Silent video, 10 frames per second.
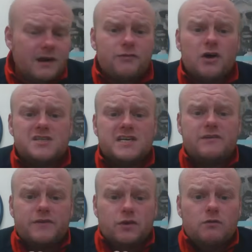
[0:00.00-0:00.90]
I've got a
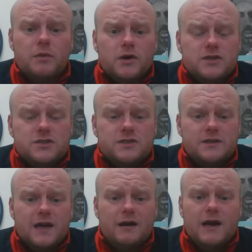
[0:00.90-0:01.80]
ticket for Young Boys.
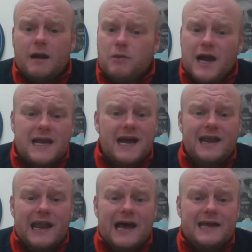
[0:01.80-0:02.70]
I'm, I'm, I can
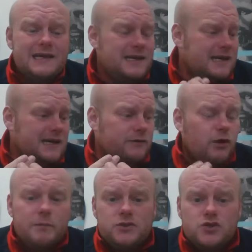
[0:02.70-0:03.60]
not lie, I've
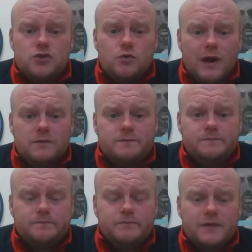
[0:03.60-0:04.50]
not been too well.
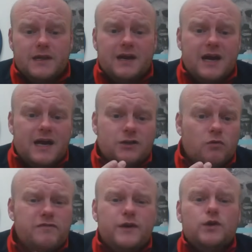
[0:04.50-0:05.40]
I
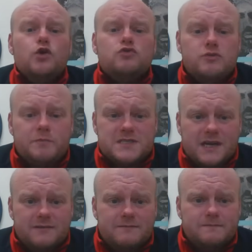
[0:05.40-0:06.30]
don't feel
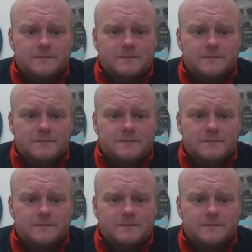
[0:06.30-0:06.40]
100%.